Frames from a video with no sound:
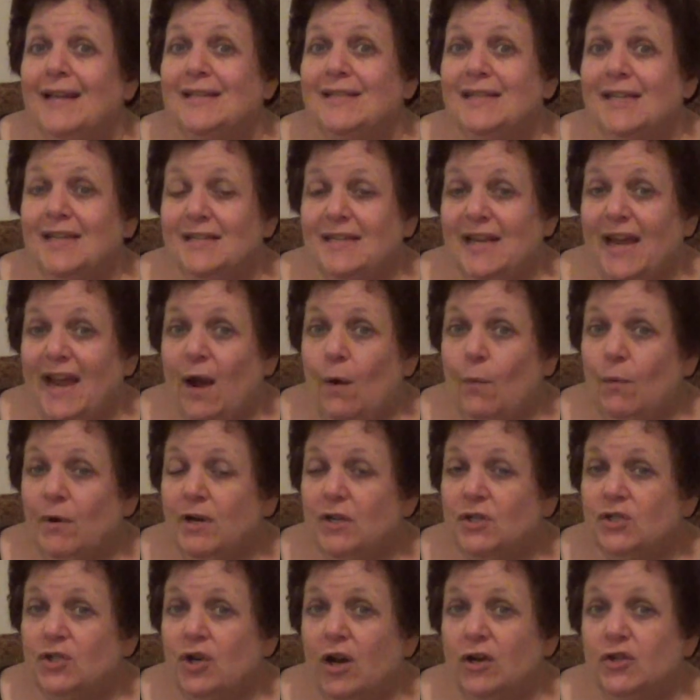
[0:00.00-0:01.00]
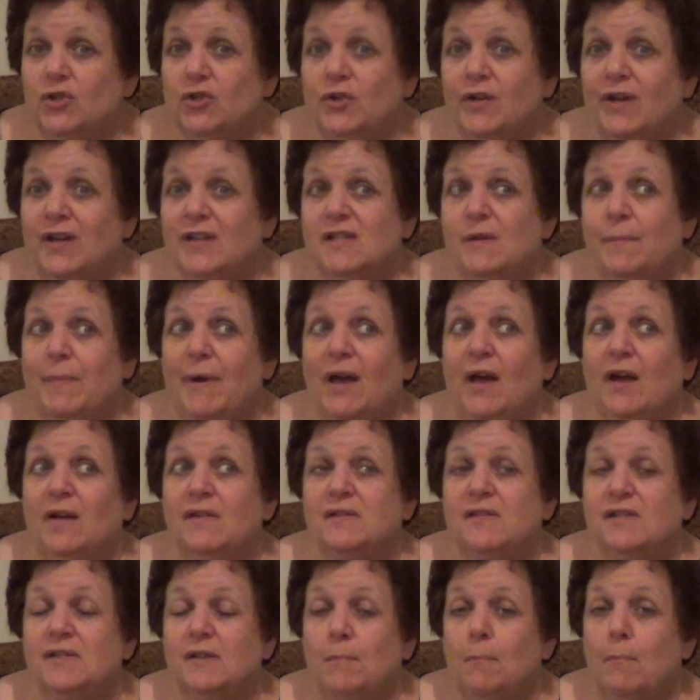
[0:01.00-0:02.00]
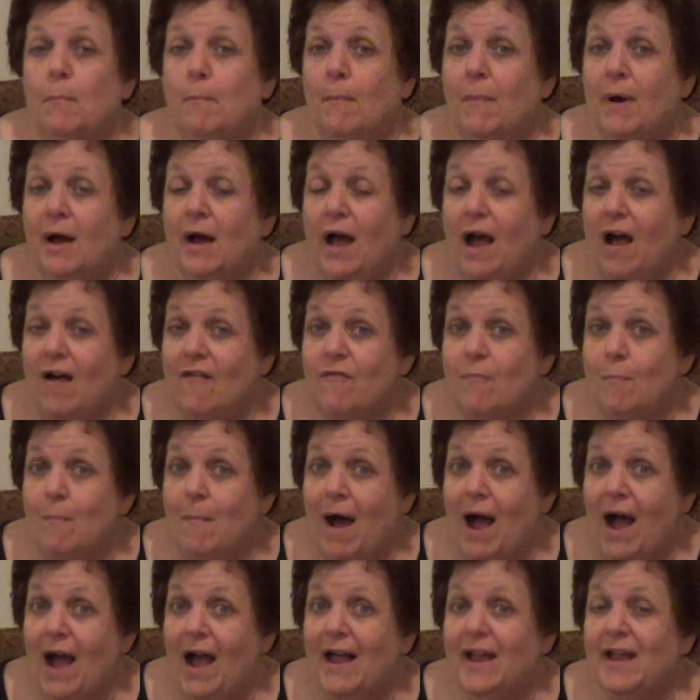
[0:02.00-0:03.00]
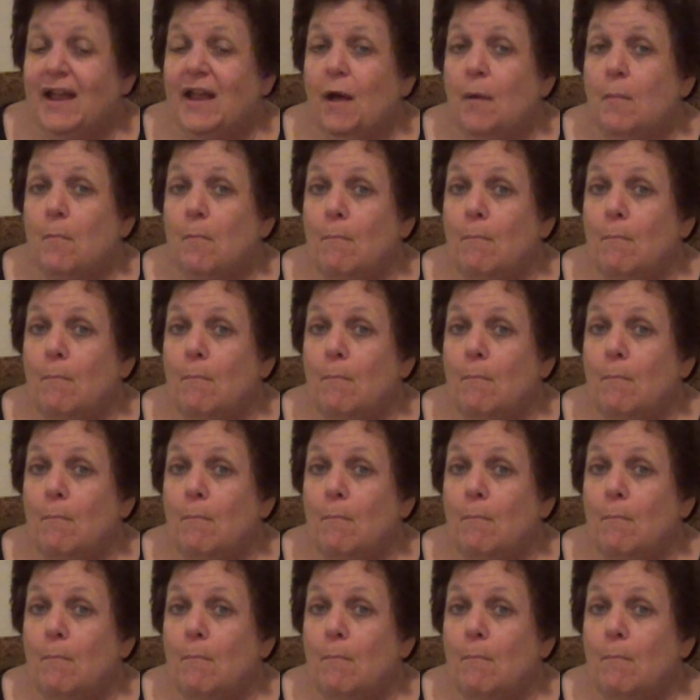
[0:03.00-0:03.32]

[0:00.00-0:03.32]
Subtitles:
Today I want to talk to you guys about how some of my